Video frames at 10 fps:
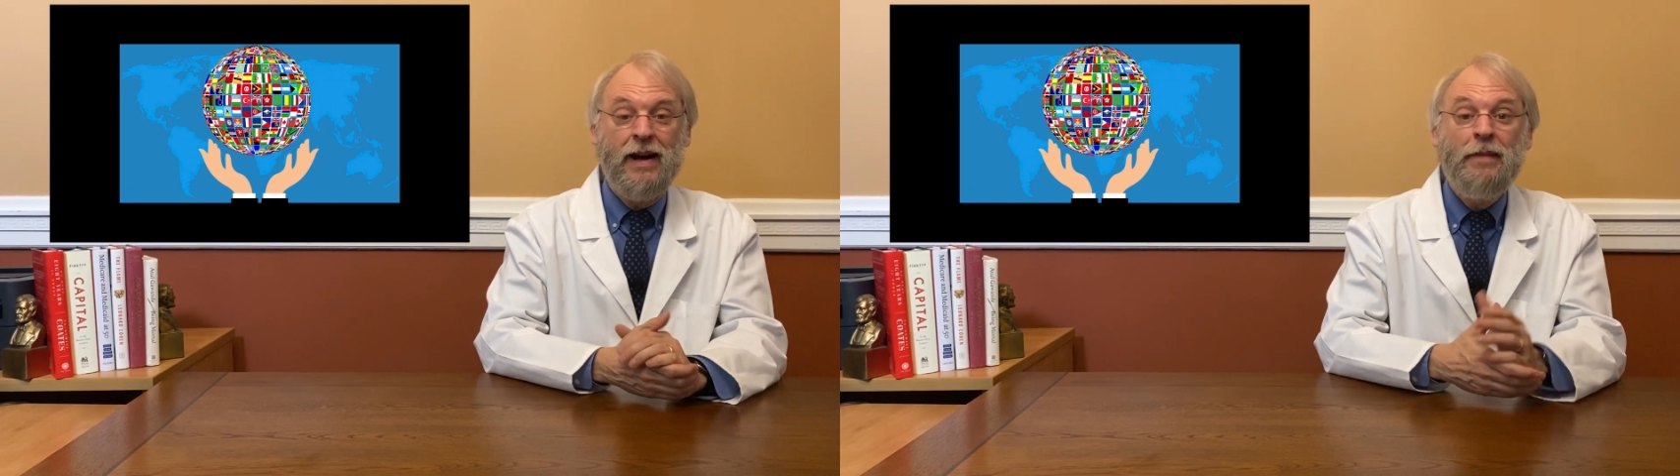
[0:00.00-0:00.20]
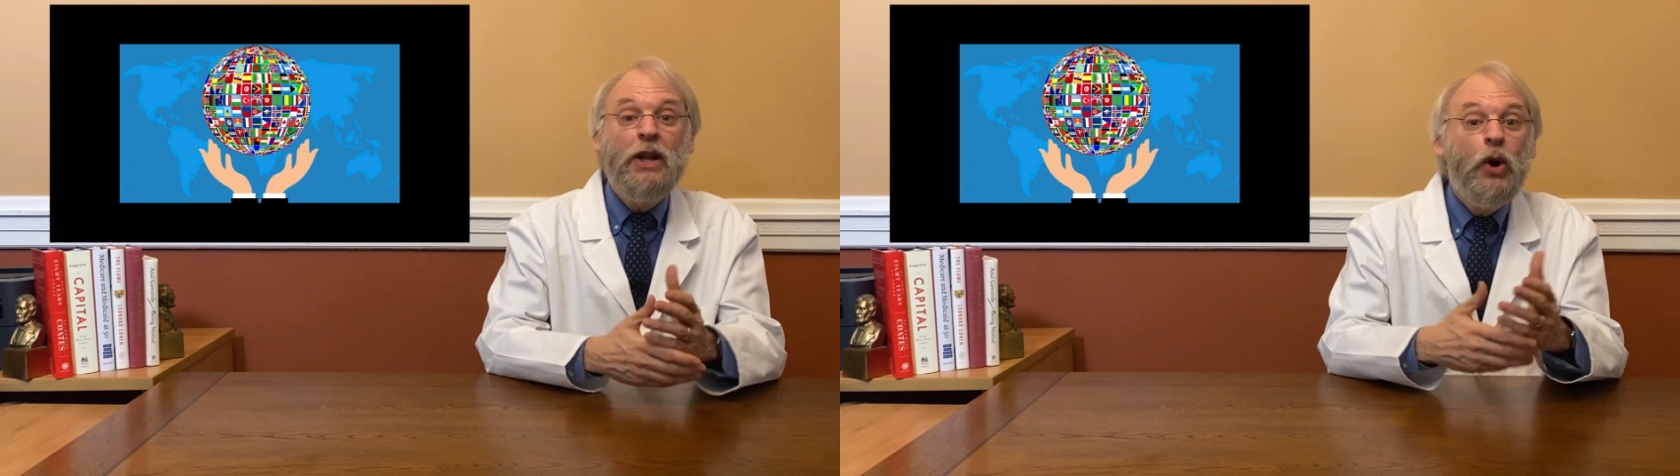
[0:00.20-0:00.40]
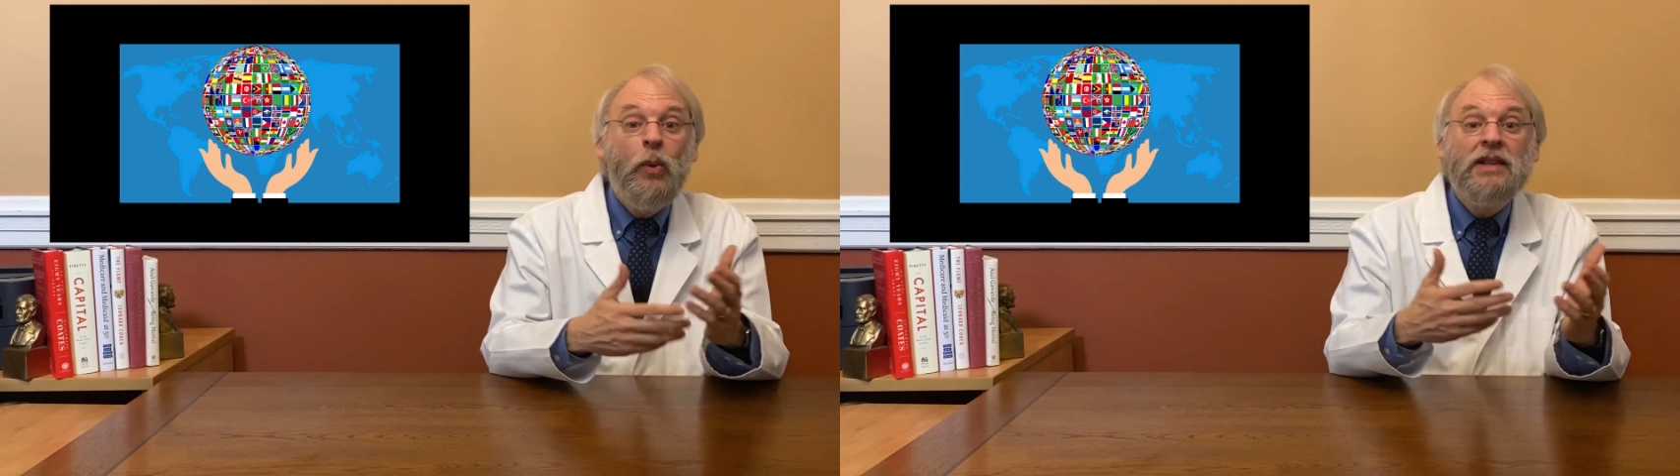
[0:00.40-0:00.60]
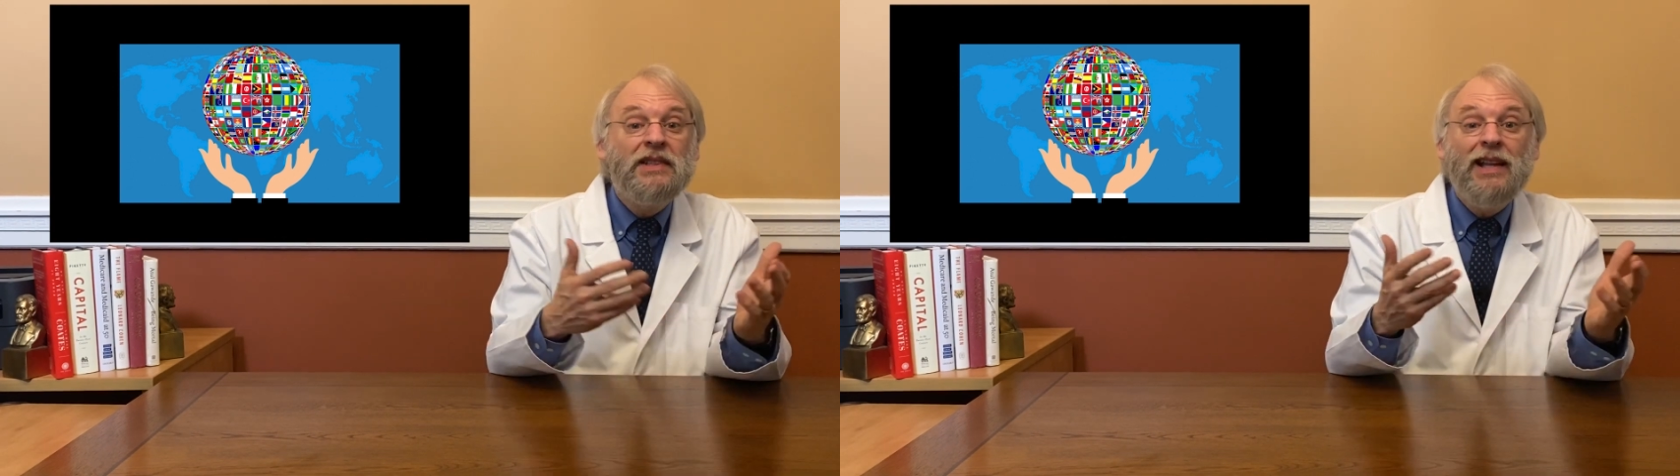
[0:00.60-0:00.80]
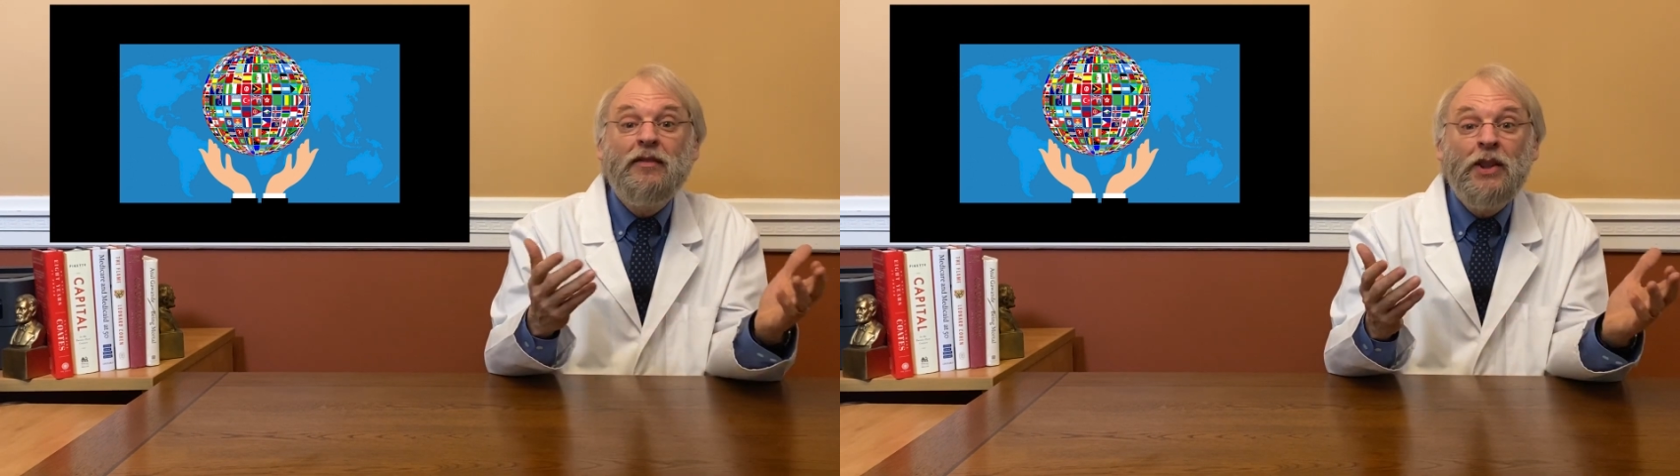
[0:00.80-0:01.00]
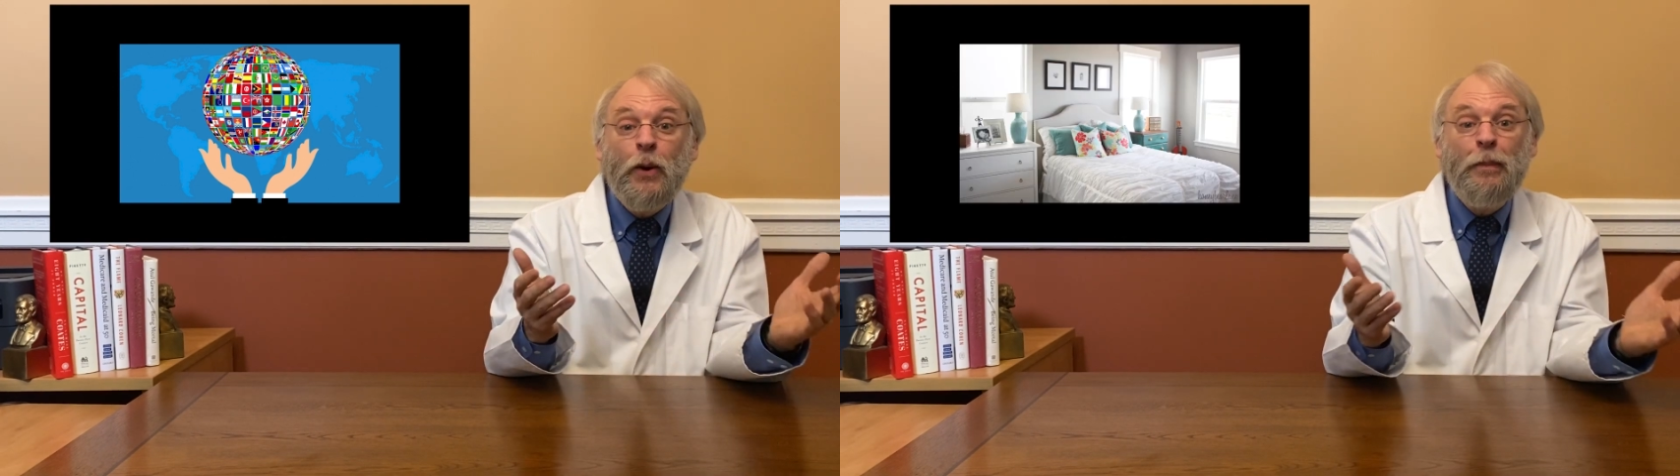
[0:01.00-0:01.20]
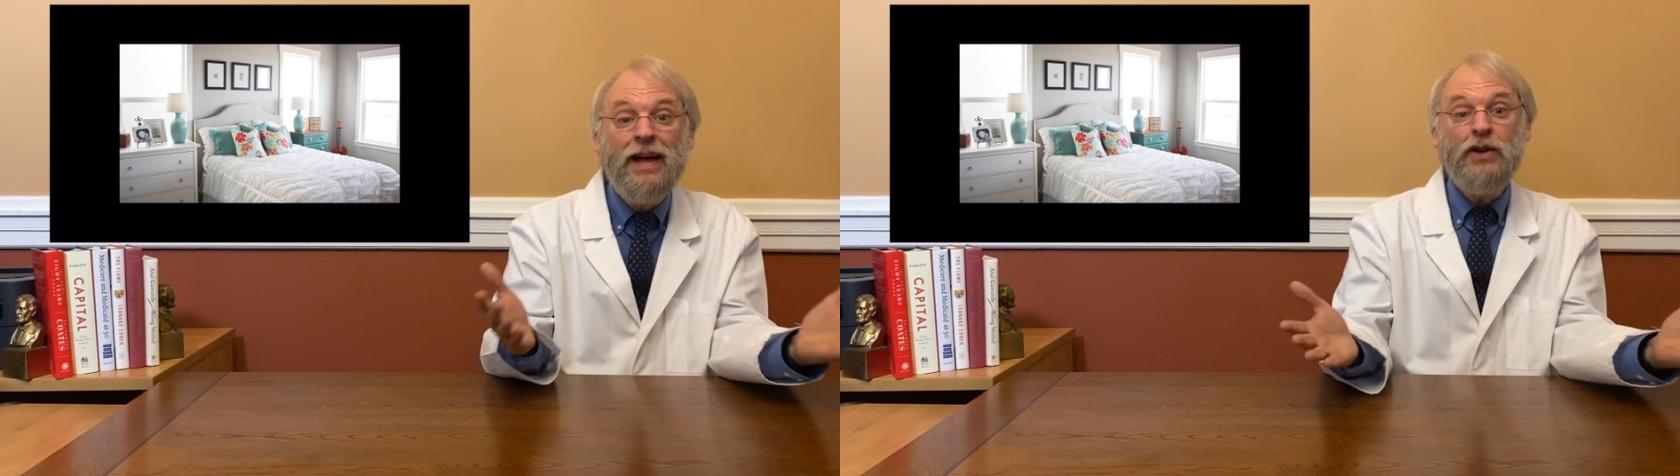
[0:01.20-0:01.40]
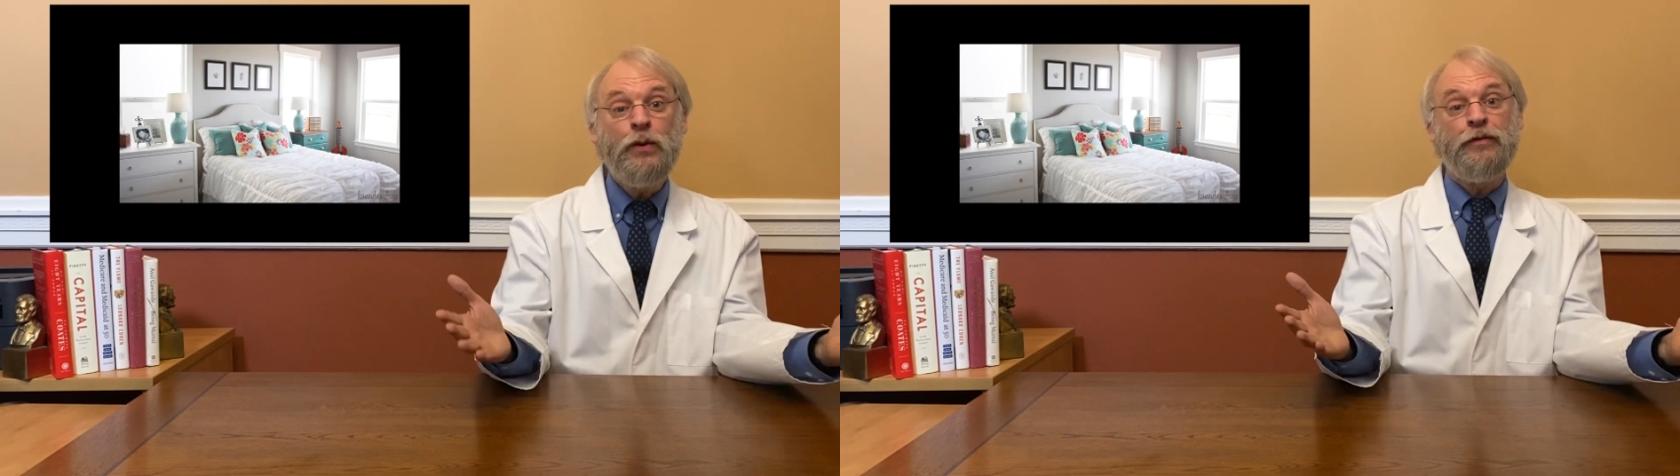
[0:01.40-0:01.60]
I mean, who wants to live in their
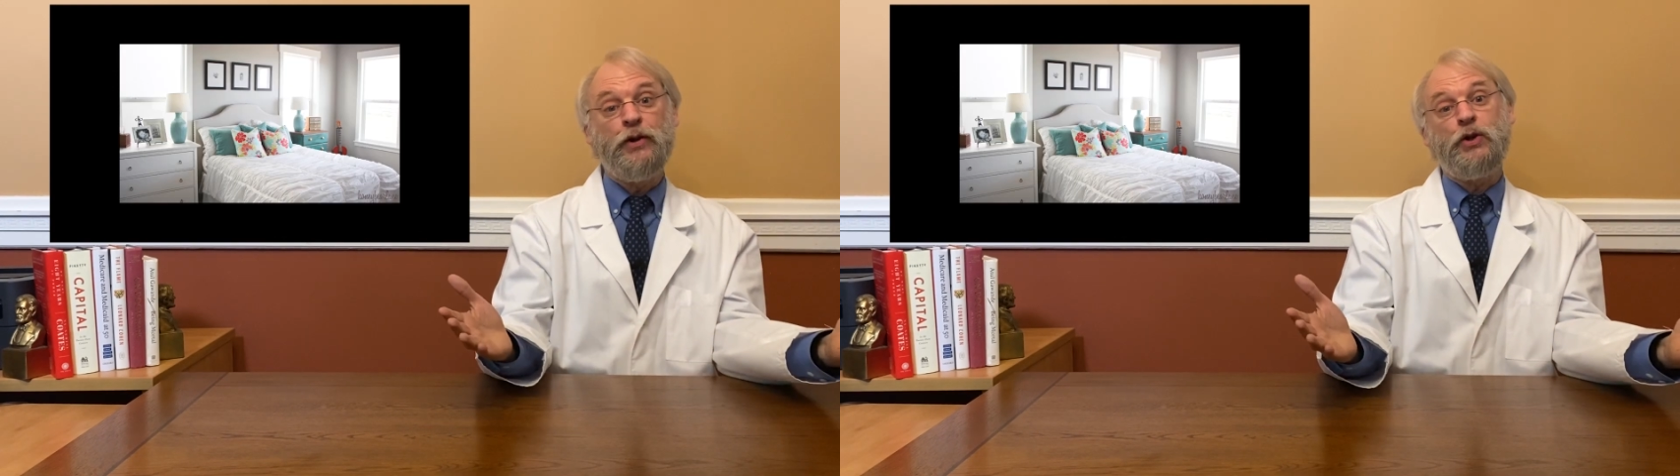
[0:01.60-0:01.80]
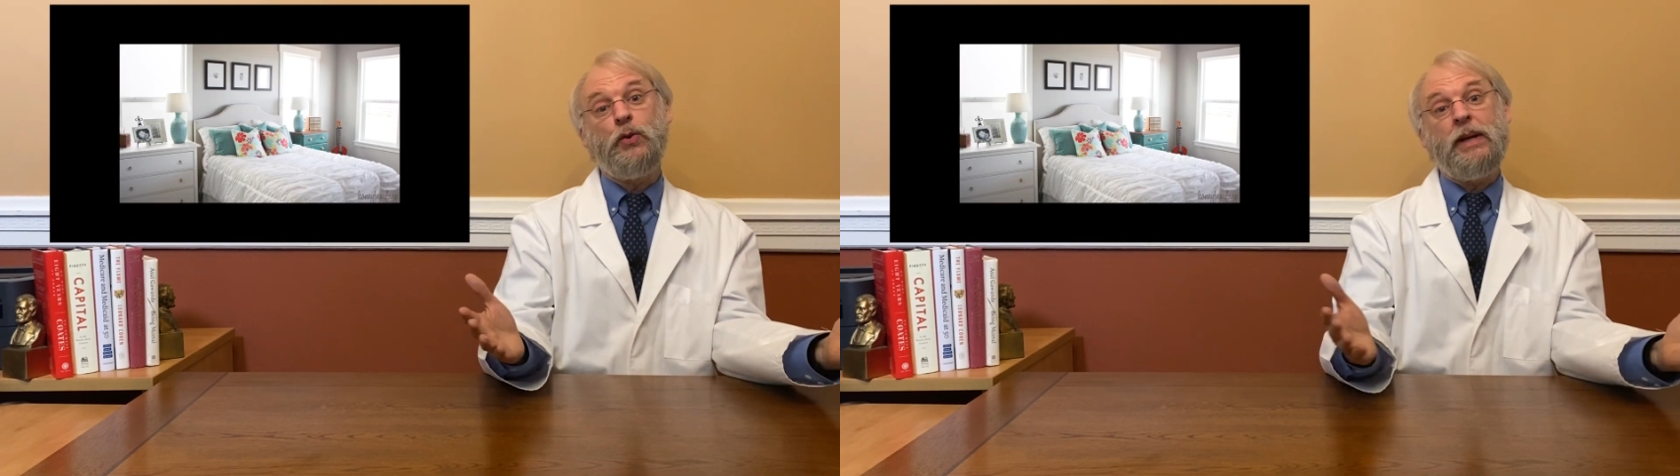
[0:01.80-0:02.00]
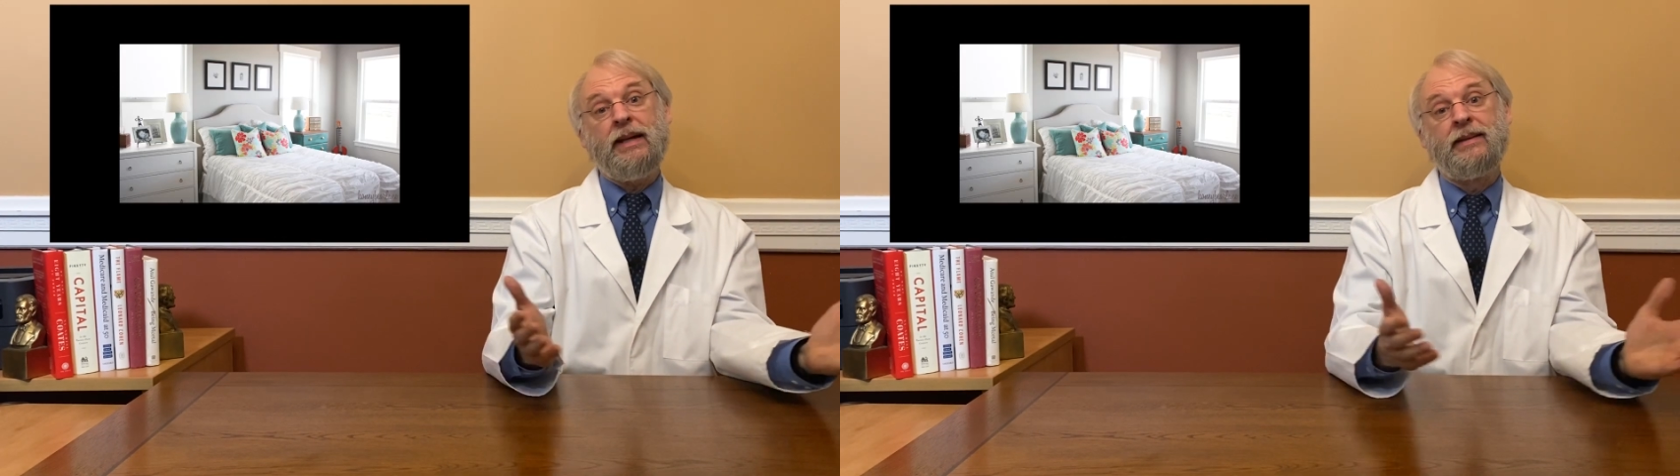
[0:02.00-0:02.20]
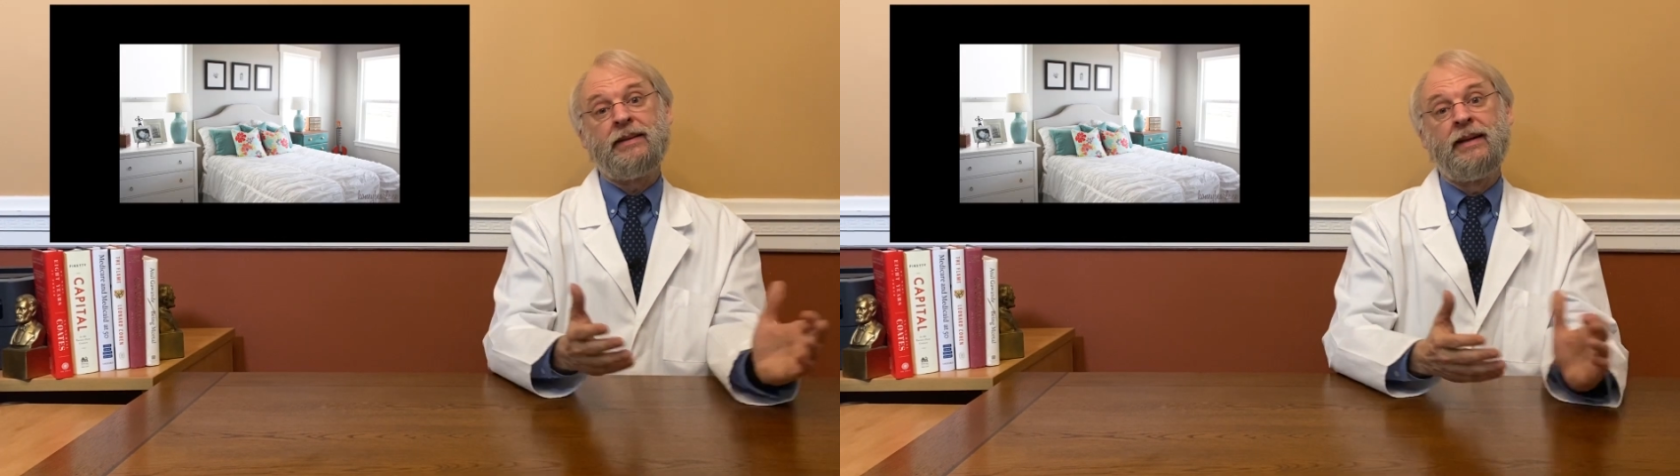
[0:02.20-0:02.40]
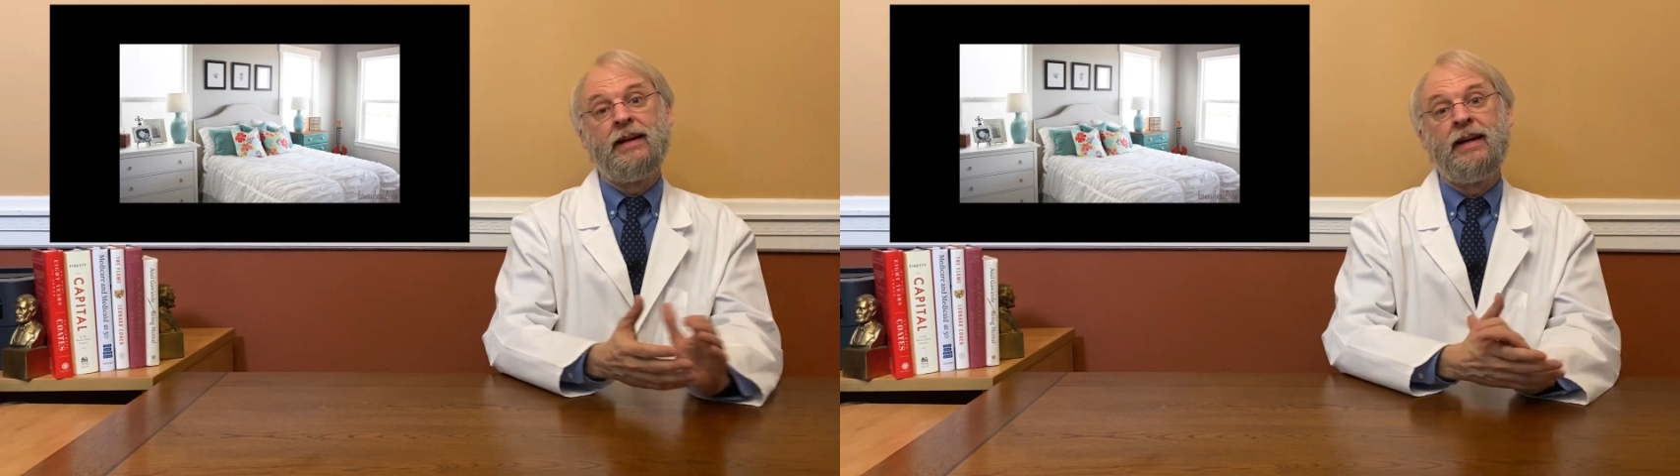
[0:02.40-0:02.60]
bedroom for two weeks?